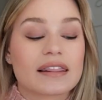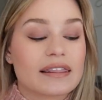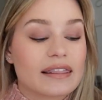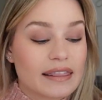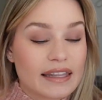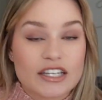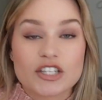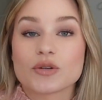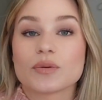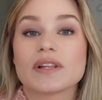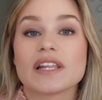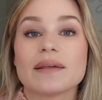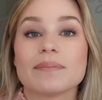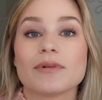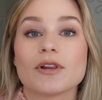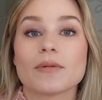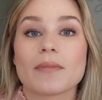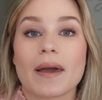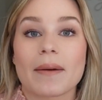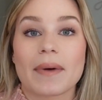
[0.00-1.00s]
Literally
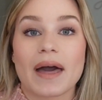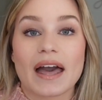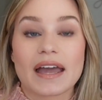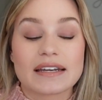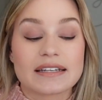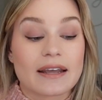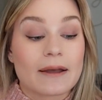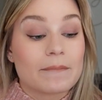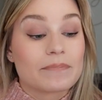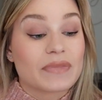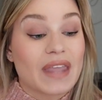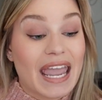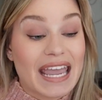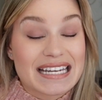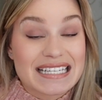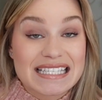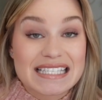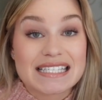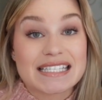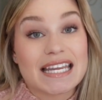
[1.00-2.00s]
blew my mind.
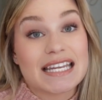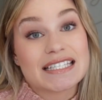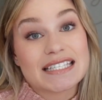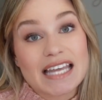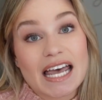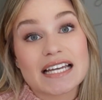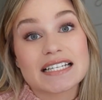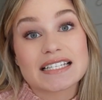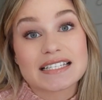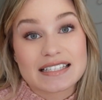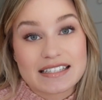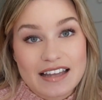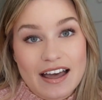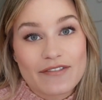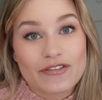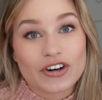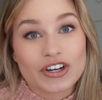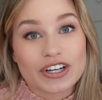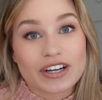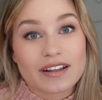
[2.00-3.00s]
And since I
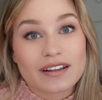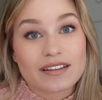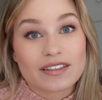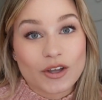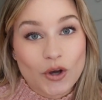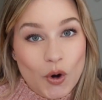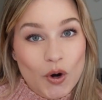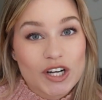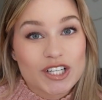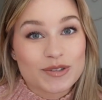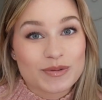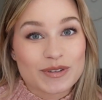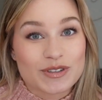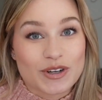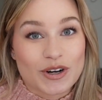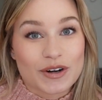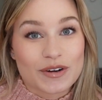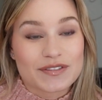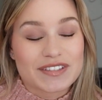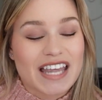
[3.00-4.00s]
discovered the course
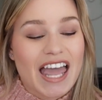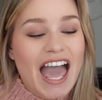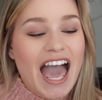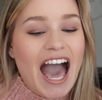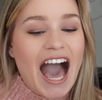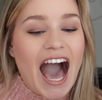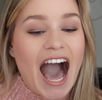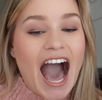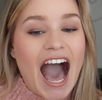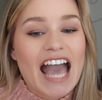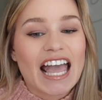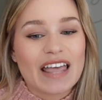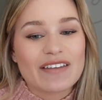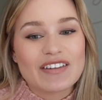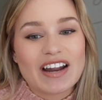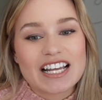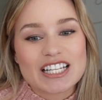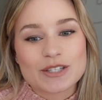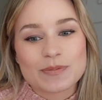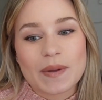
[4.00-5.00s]
reserves, I had
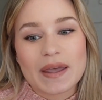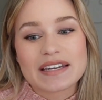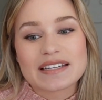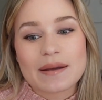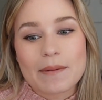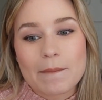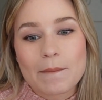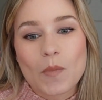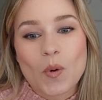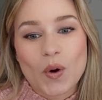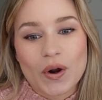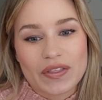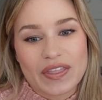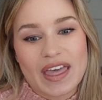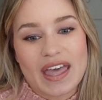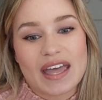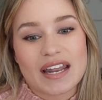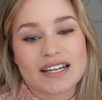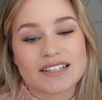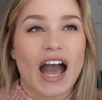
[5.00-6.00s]
not spent more
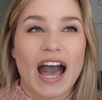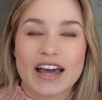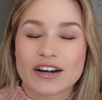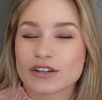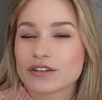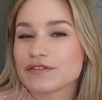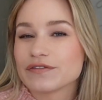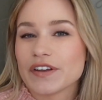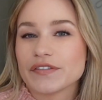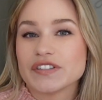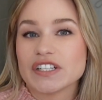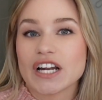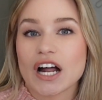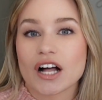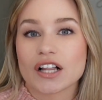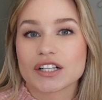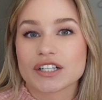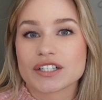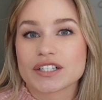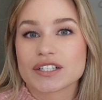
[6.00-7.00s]
than
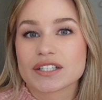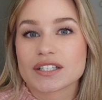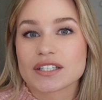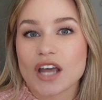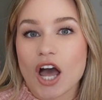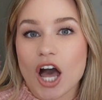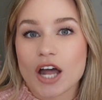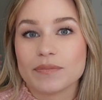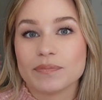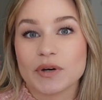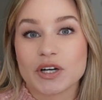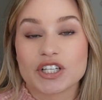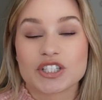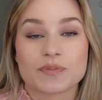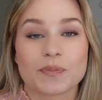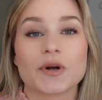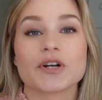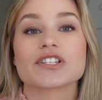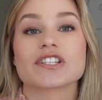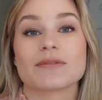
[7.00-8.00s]
$150 on books
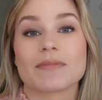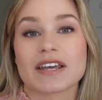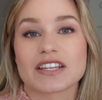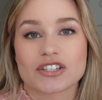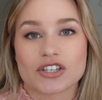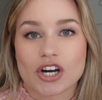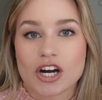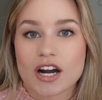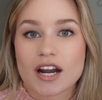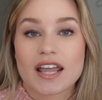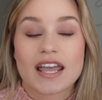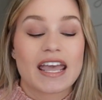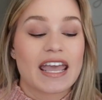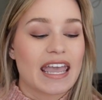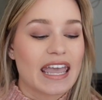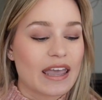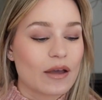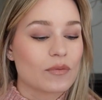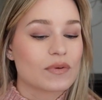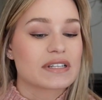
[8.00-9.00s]
per semester.
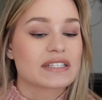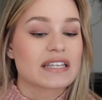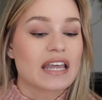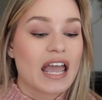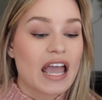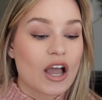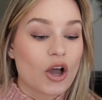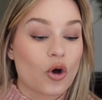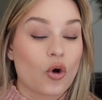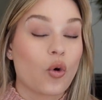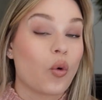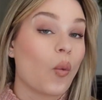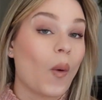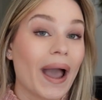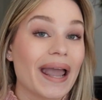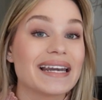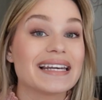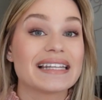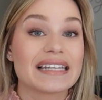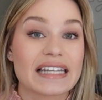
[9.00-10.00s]
It was
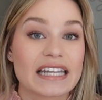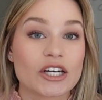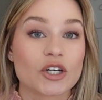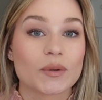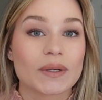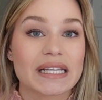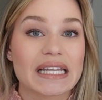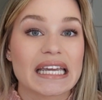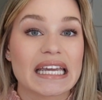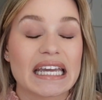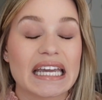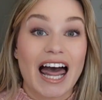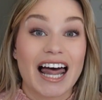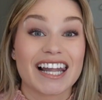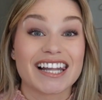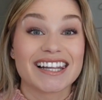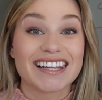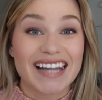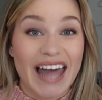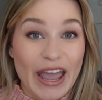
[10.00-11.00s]
quite literally a
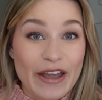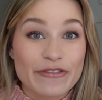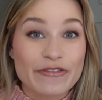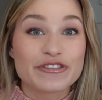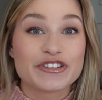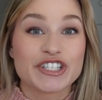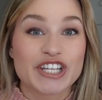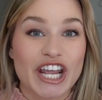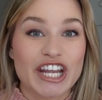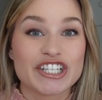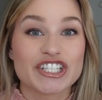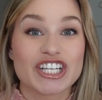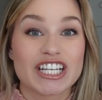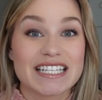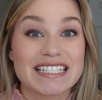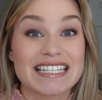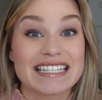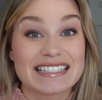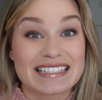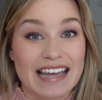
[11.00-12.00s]
life-changing
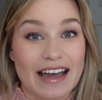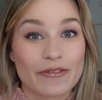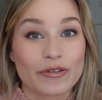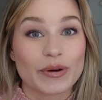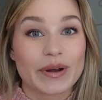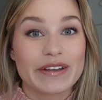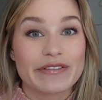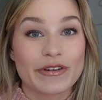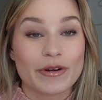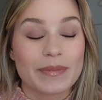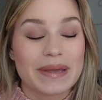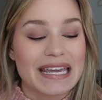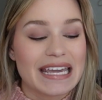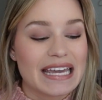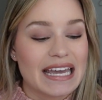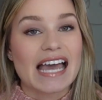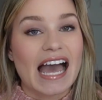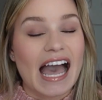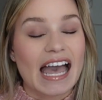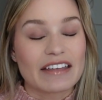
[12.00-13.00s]
discovery for
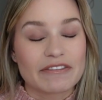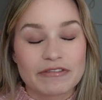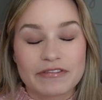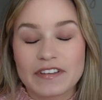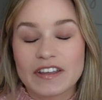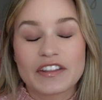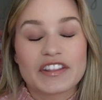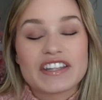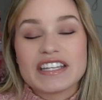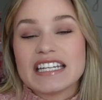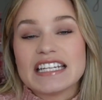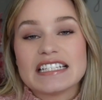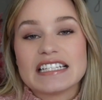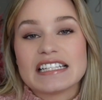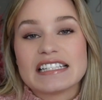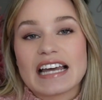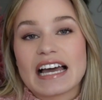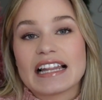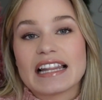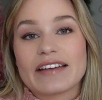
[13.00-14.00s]
me. I feel the need to
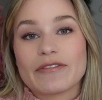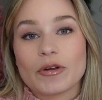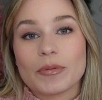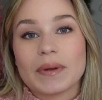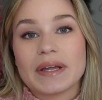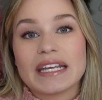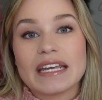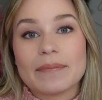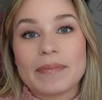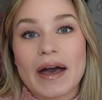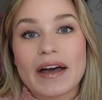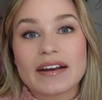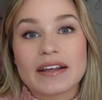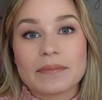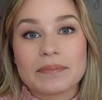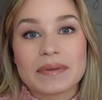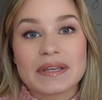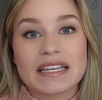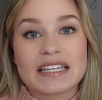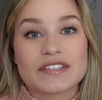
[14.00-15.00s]
tell everybody about it
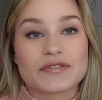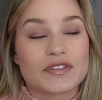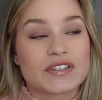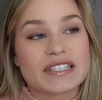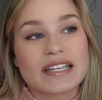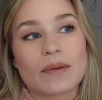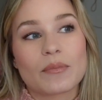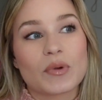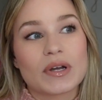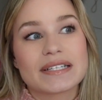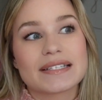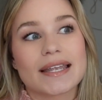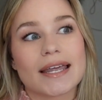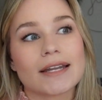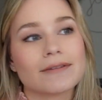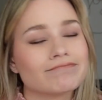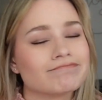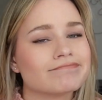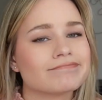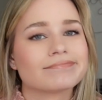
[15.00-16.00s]
because for some
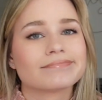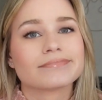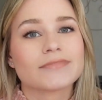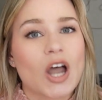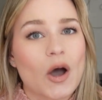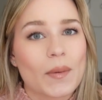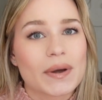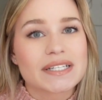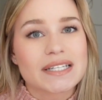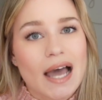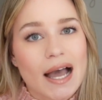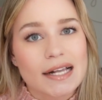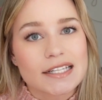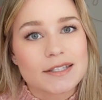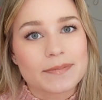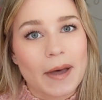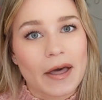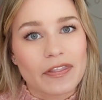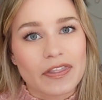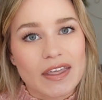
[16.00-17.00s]
reason, no one talks
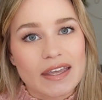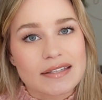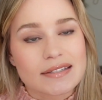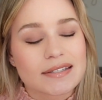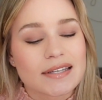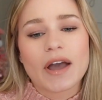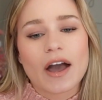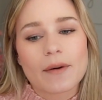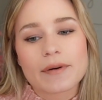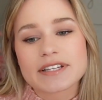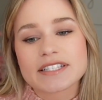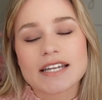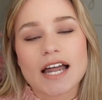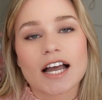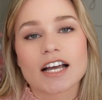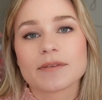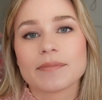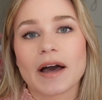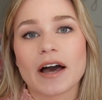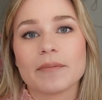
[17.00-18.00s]
about this. We always
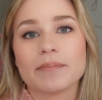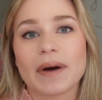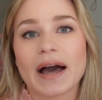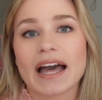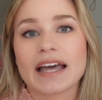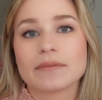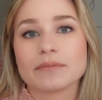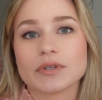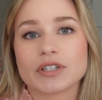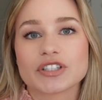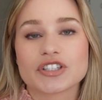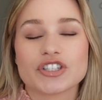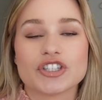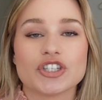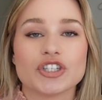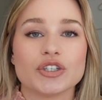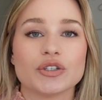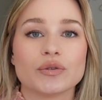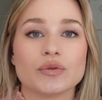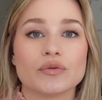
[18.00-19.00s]
talk about buying books
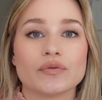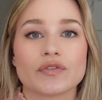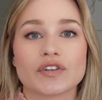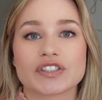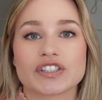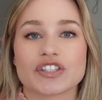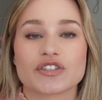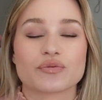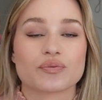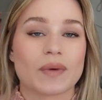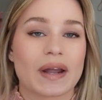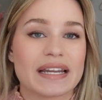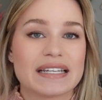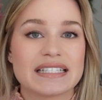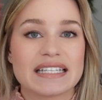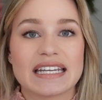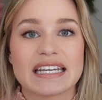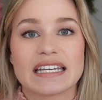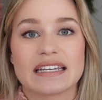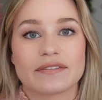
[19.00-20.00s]
new versus
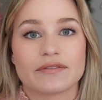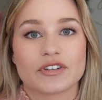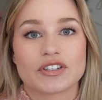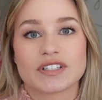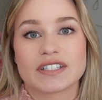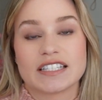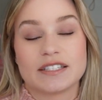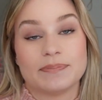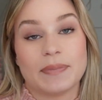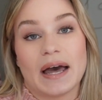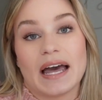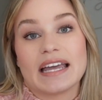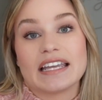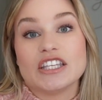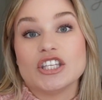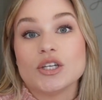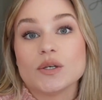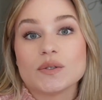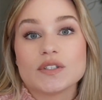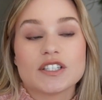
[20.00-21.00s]
renting versus buying
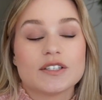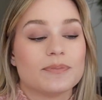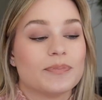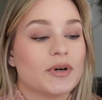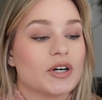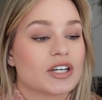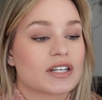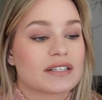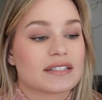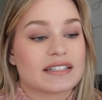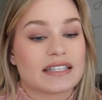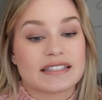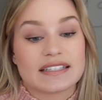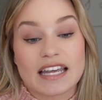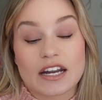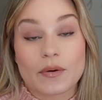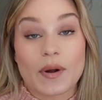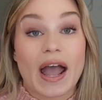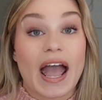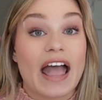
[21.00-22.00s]
used books, etc.